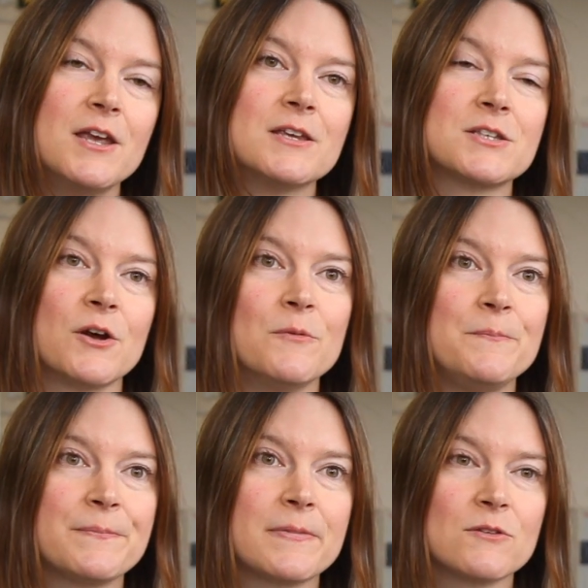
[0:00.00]
So
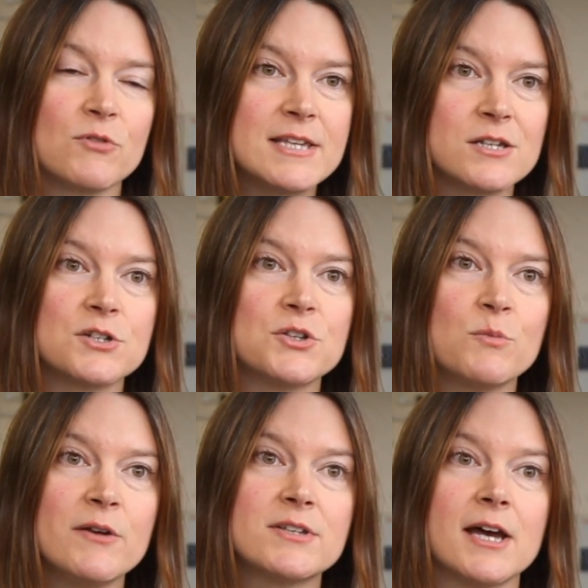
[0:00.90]
the research that
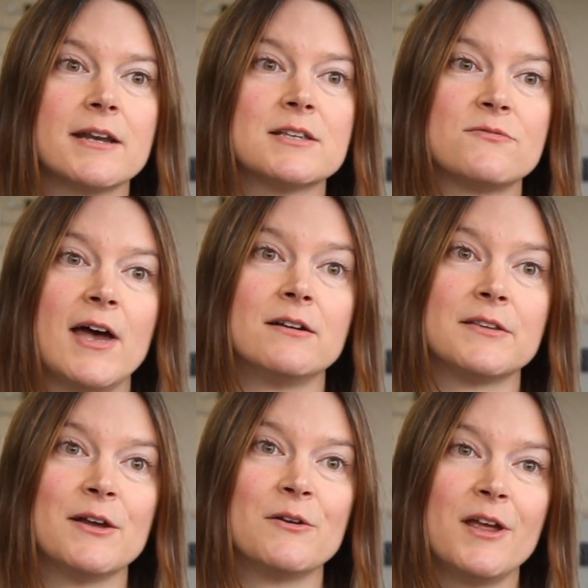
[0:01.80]
we've done has found
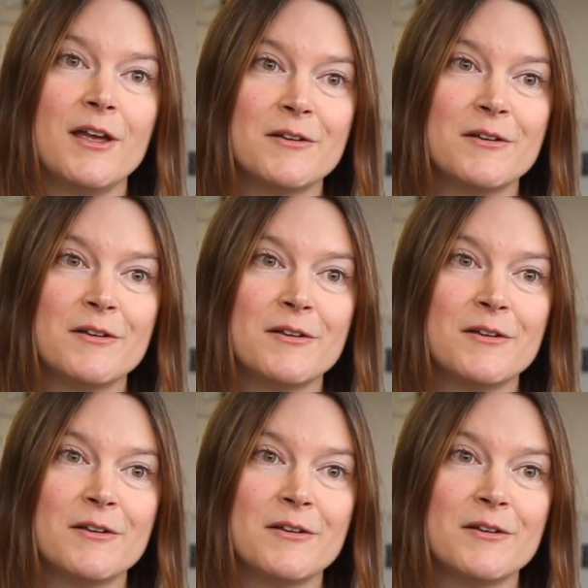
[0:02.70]
that